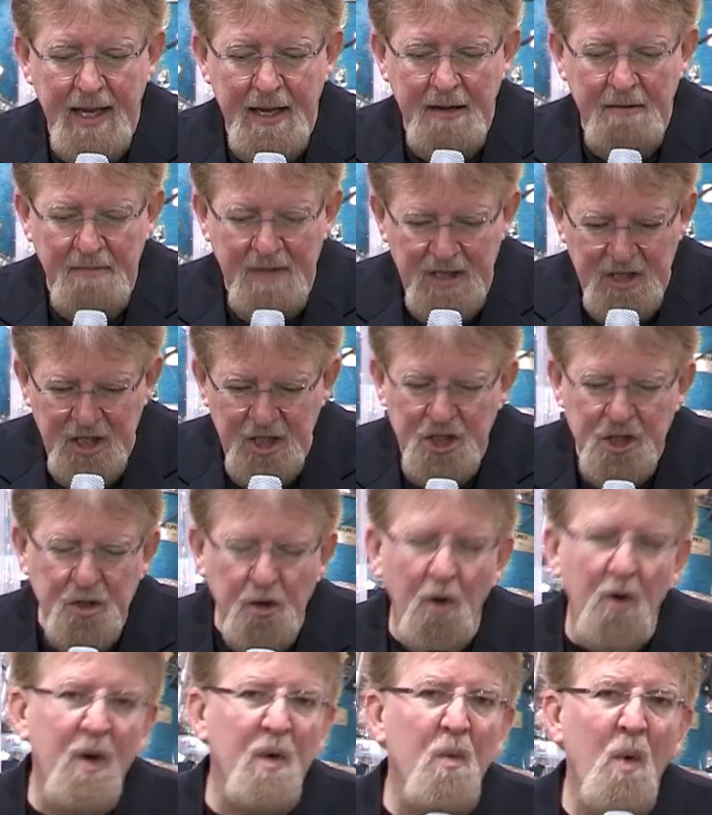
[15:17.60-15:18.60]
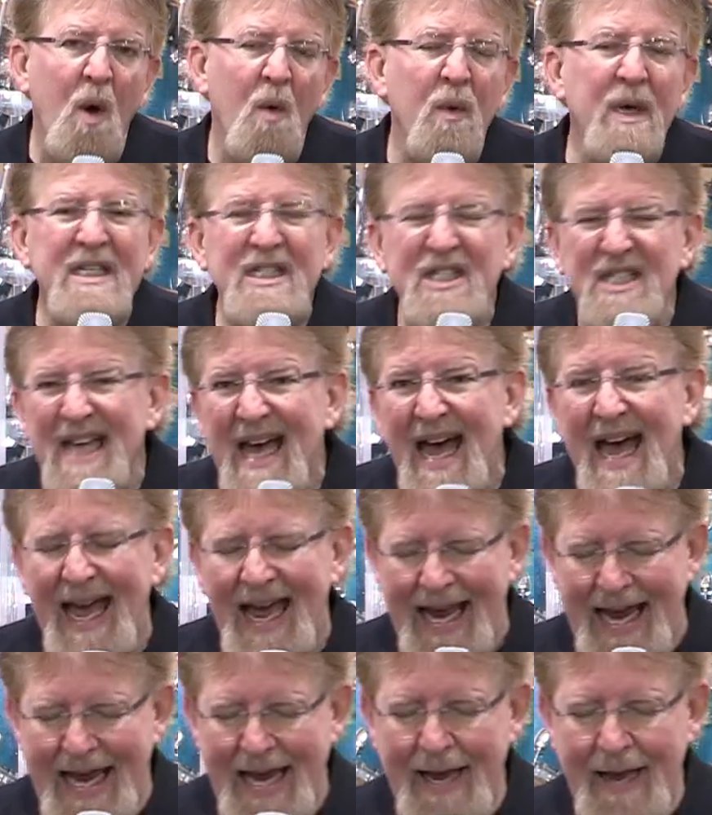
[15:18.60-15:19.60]
This is true in what we
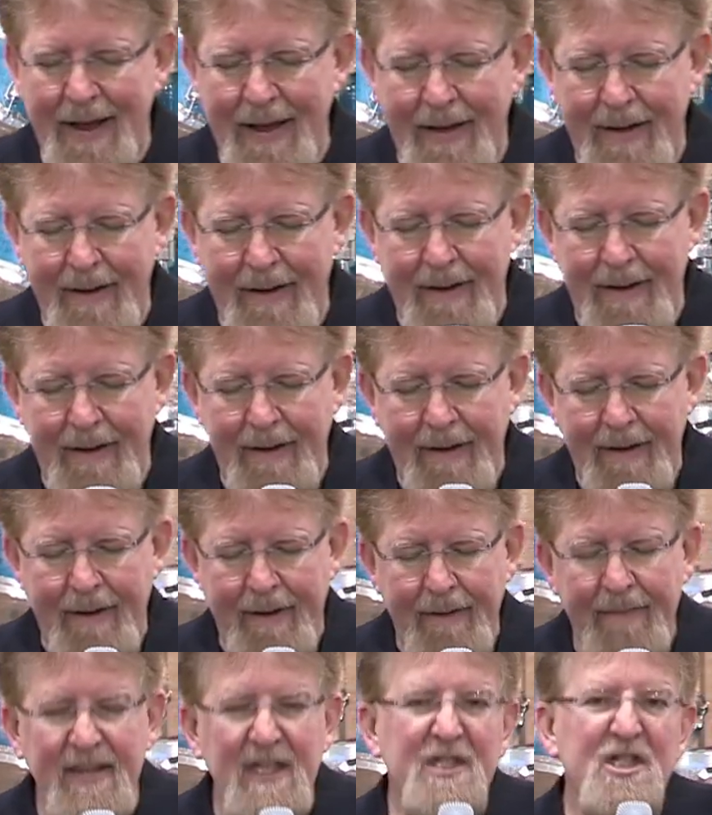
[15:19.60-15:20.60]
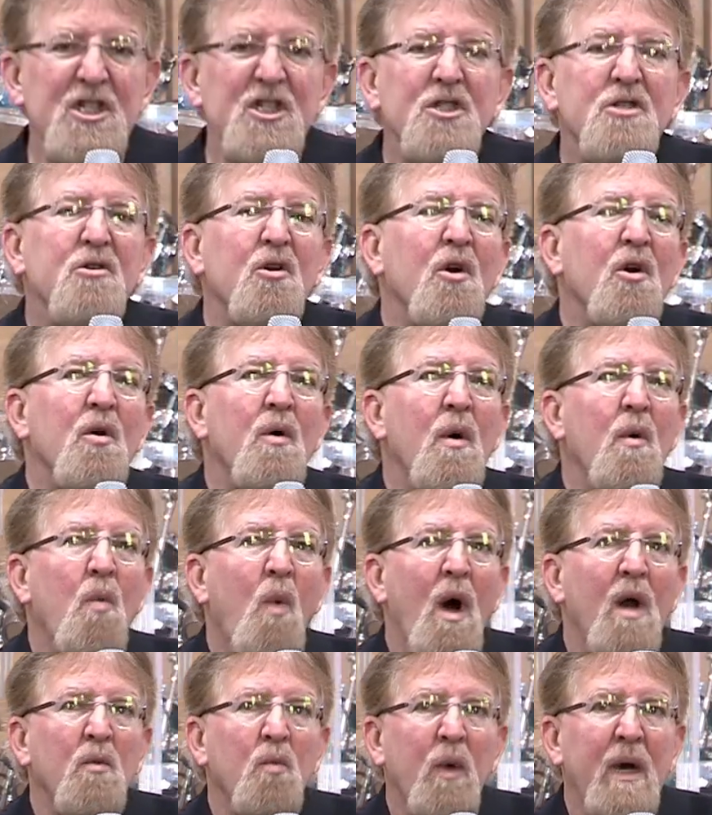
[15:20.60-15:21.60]
say. This is true in
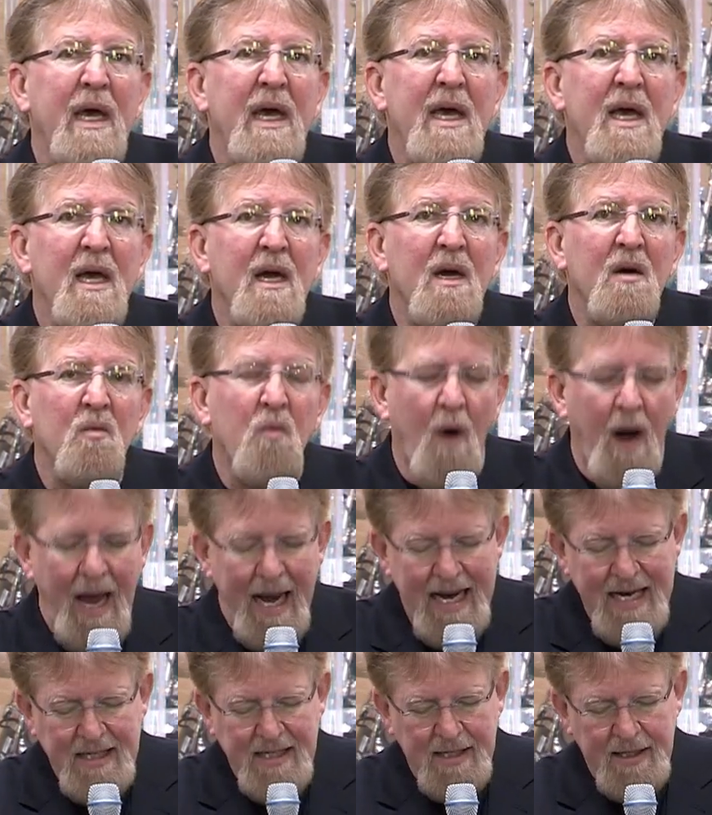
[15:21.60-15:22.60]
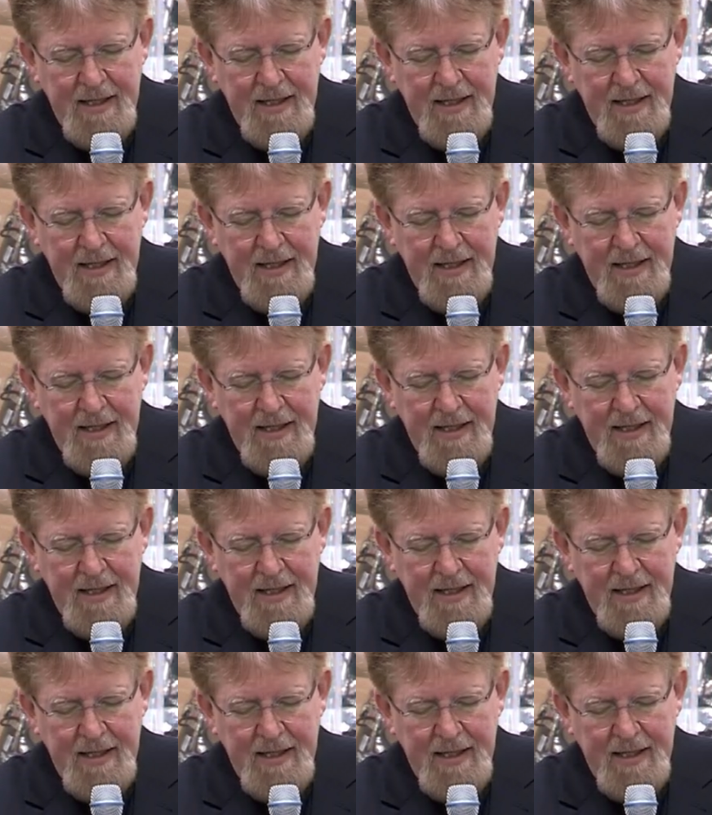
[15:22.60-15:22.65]
what we write.